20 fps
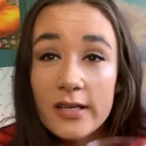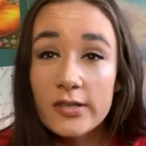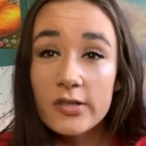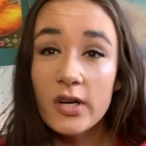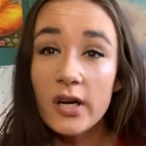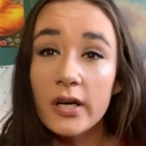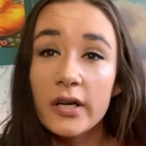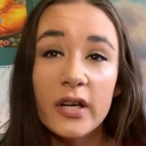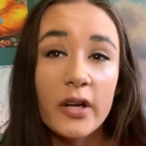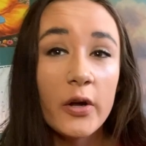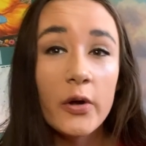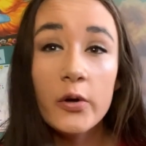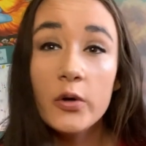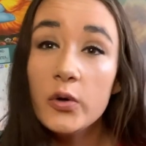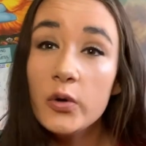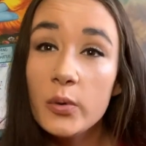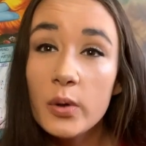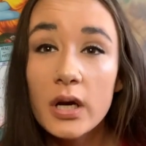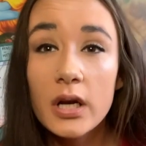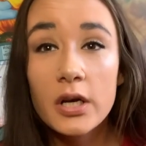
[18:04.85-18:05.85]
drunk.
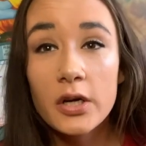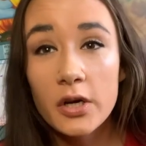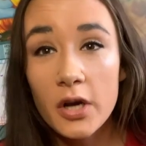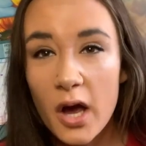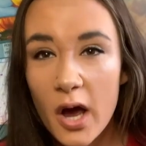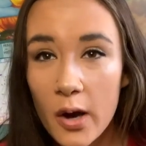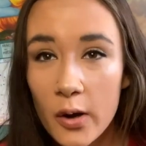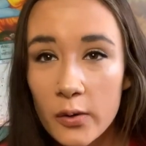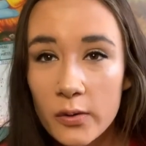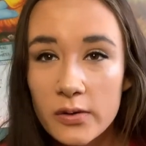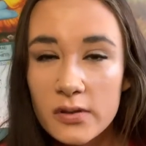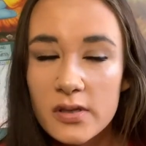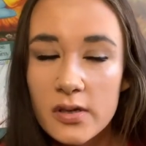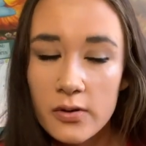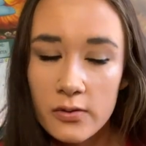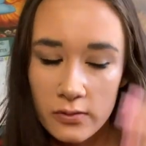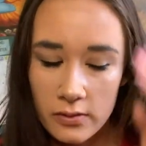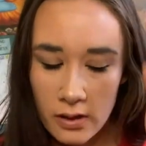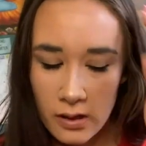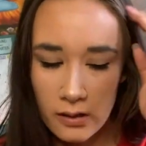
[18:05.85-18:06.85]
Who knows?
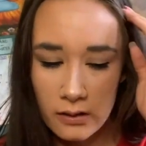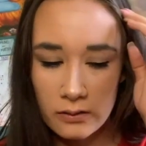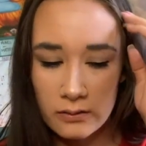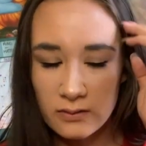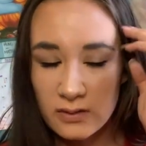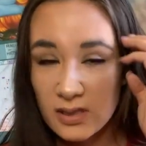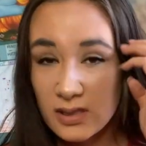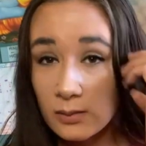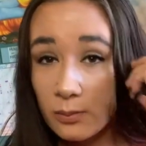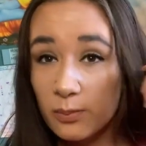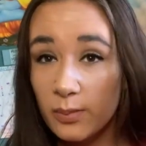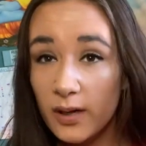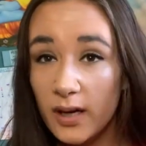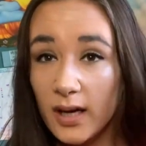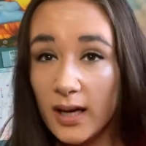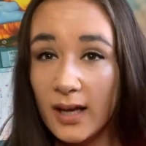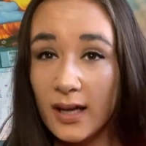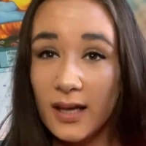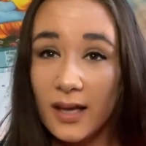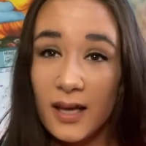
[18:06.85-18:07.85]
Who knows?
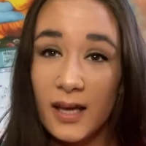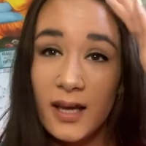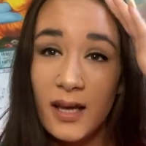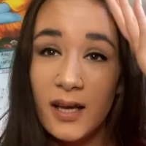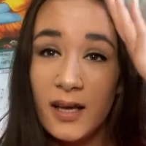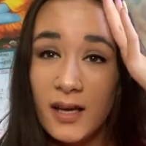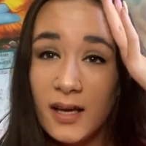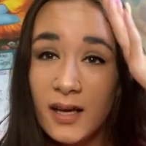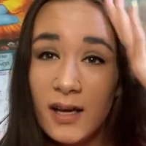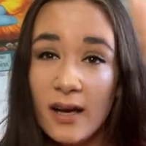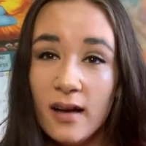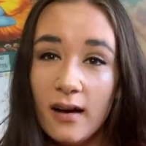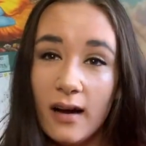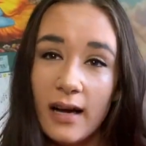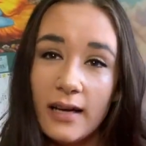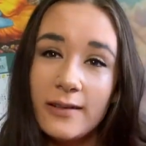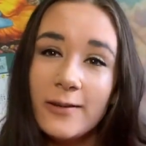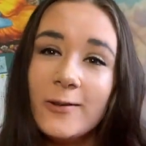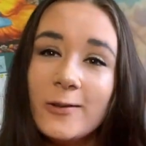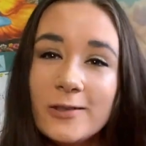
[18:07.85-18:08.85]
But I
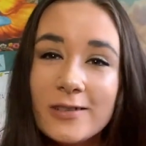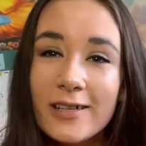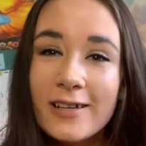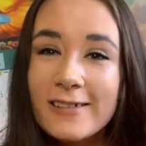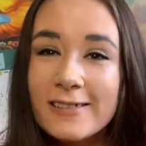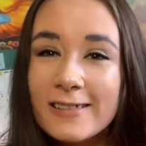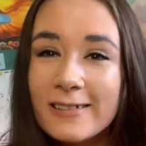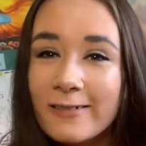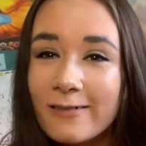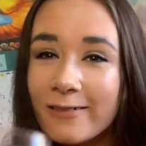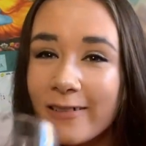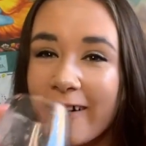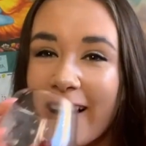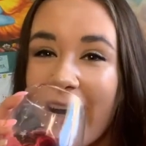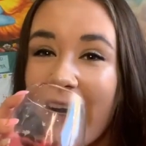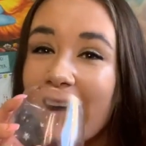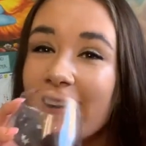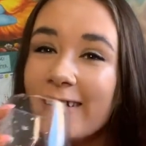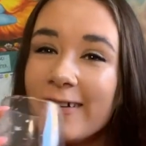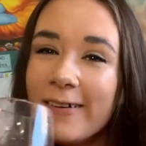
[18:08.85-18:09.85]
told you guys I don't know
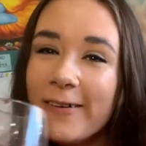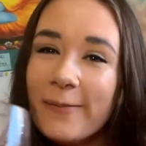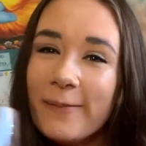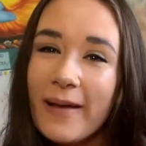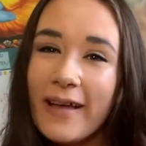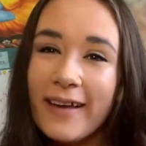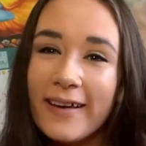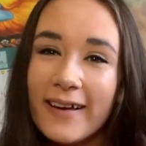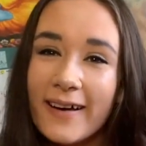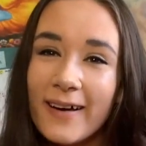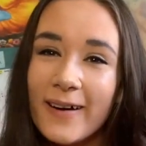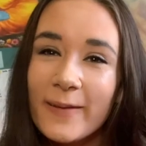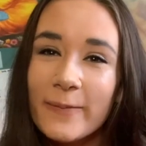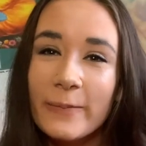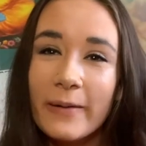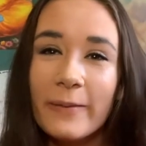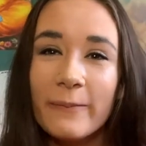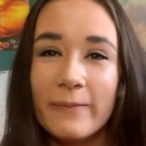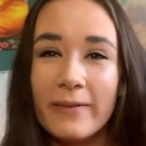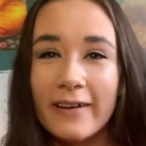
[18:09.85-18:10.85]
how to do
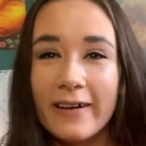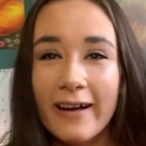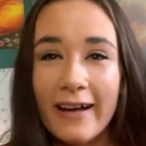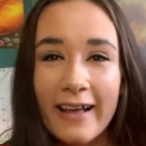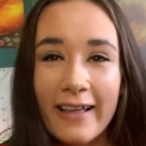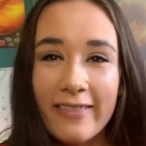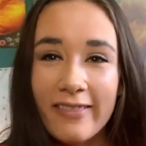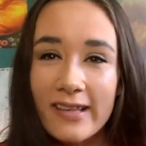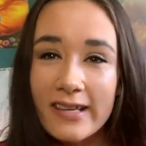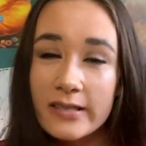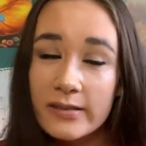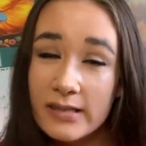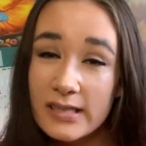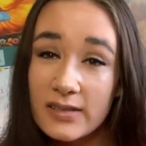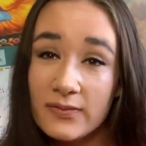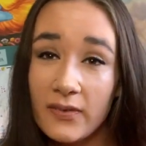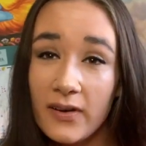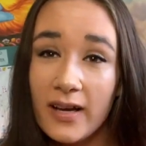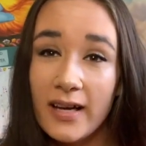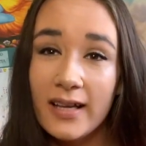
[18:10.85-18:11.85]
makeup, but this was
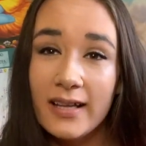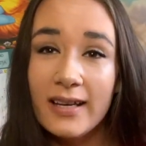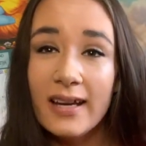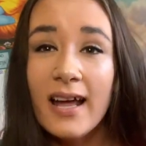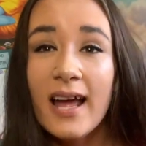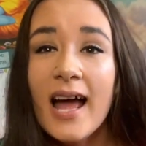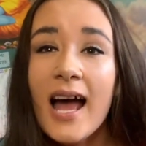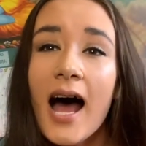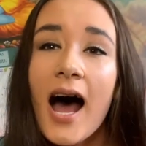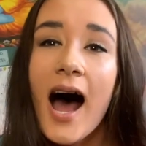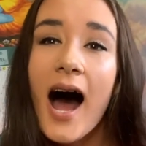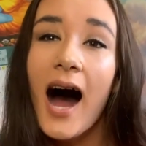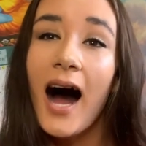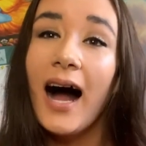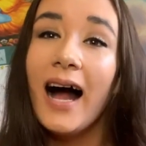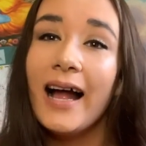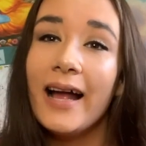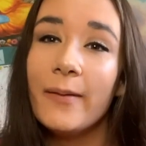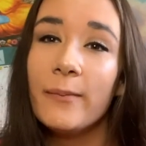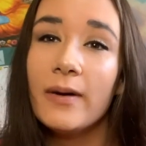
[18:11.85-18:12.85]
fun.
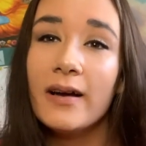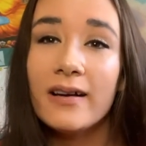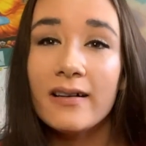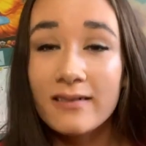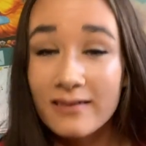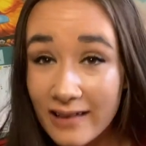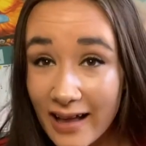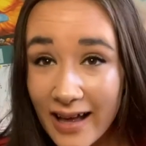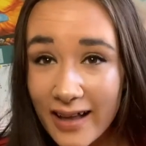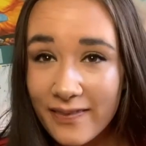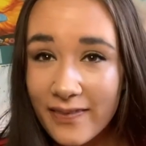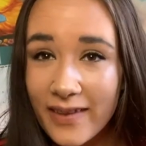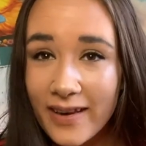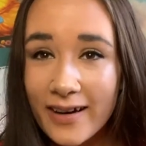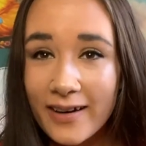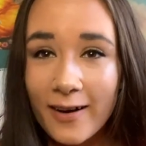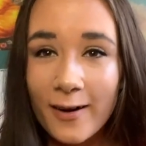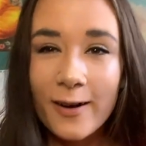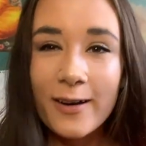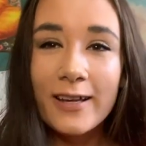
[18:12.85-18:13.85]
I'm glad that I
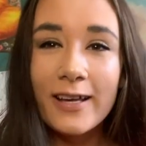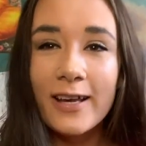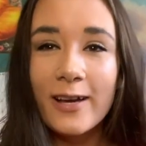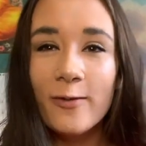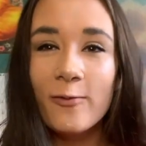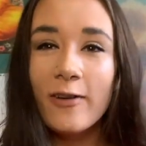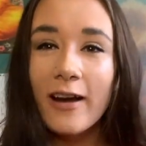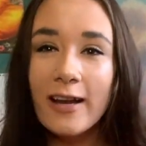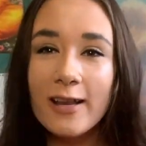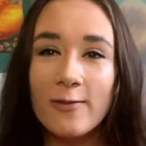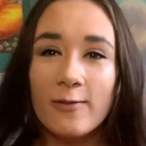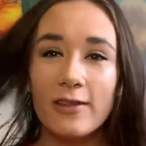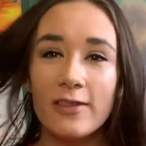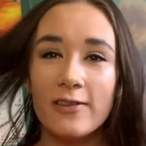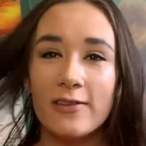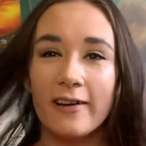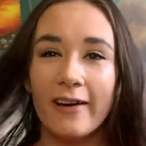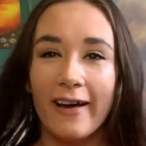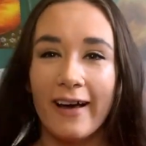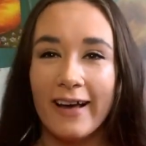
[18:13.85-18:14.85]
got to get ready with you
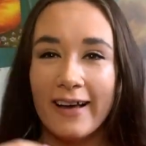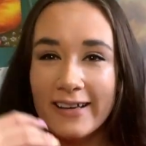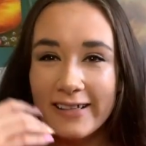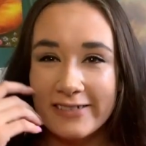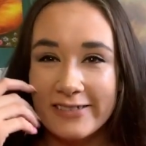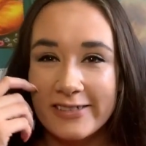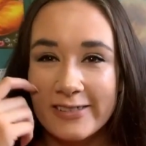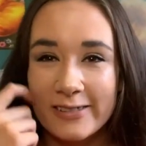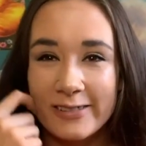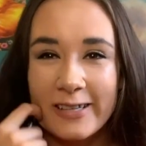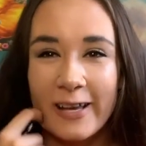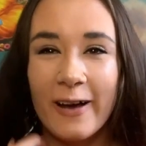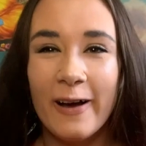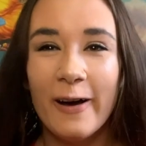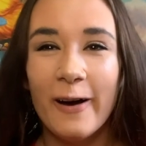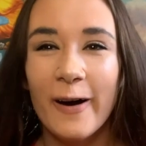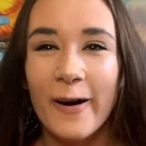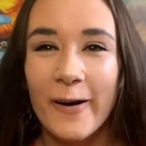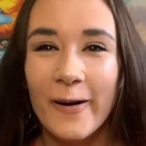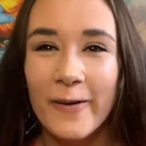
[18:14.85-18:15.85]
guys.
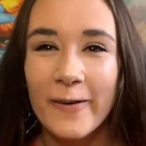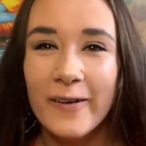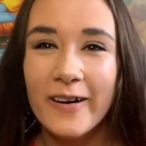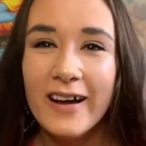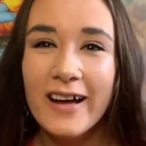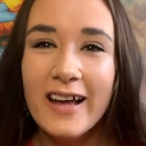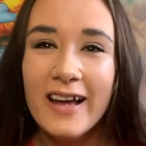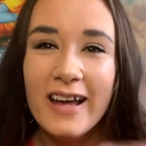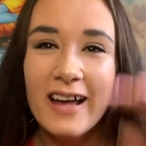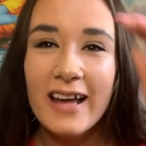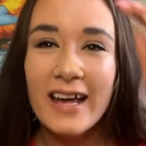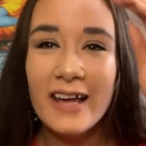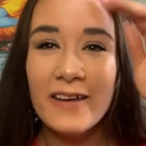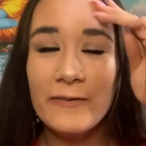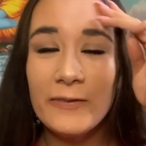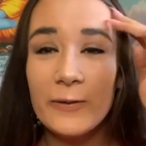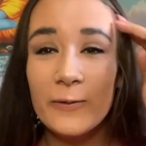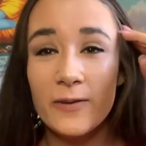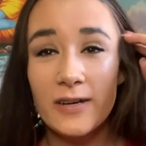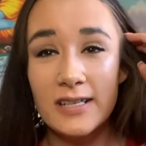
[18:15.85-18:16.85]
So if
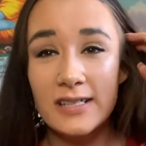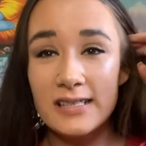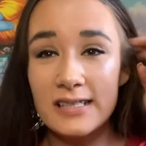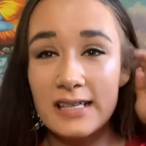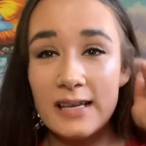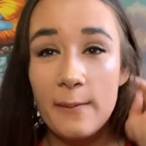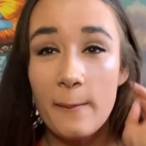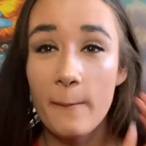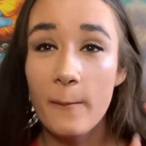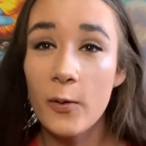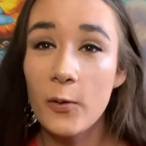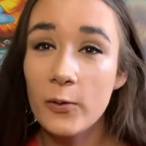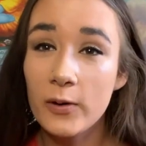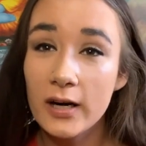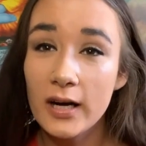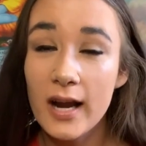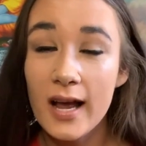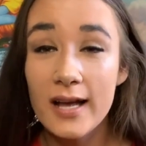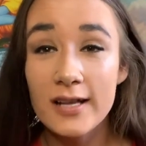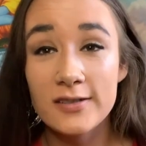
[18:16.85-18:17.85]
you want to see
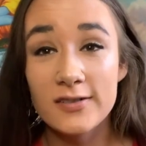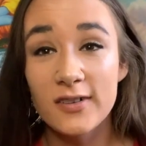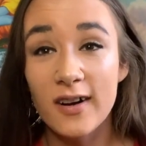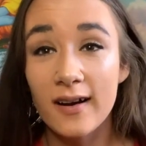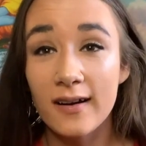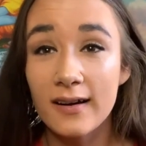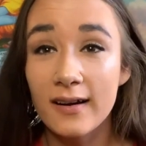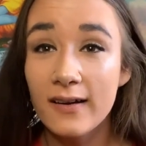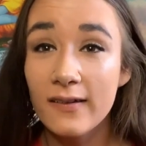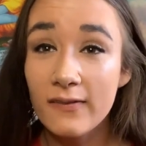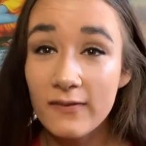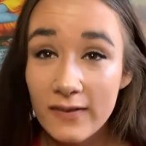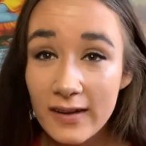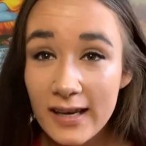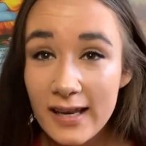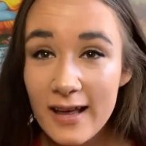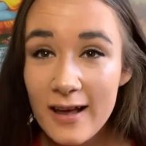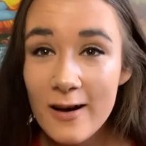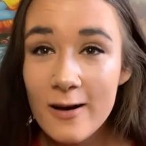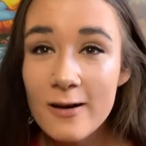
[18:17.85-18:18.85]
more drunk
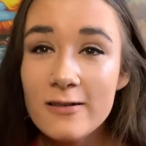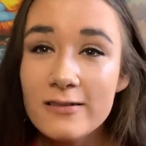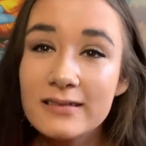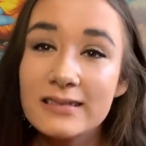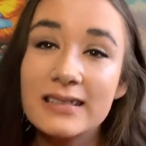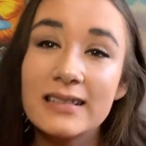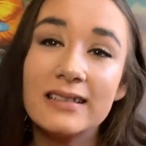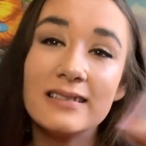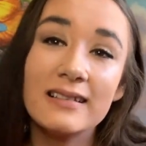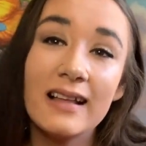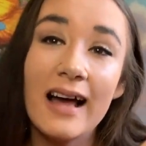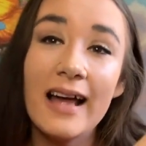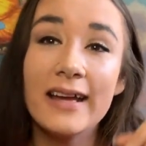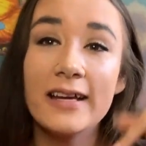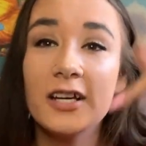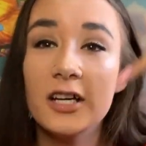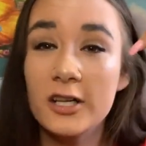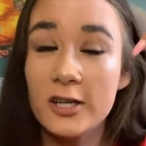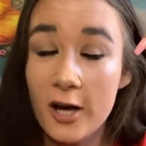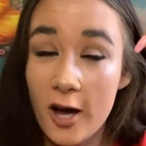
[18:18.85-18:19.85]
videos,
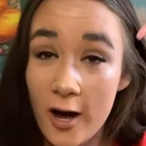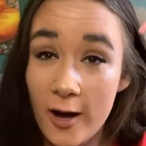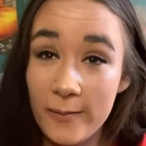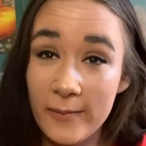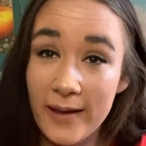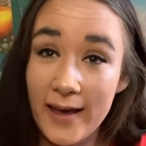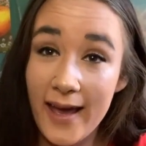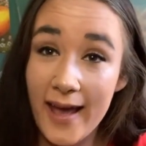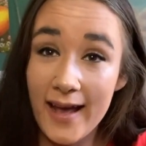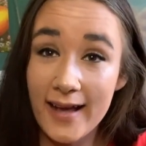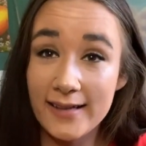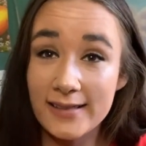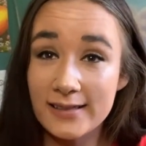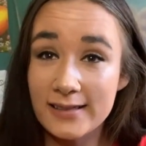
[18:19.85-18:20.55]
like, comment, and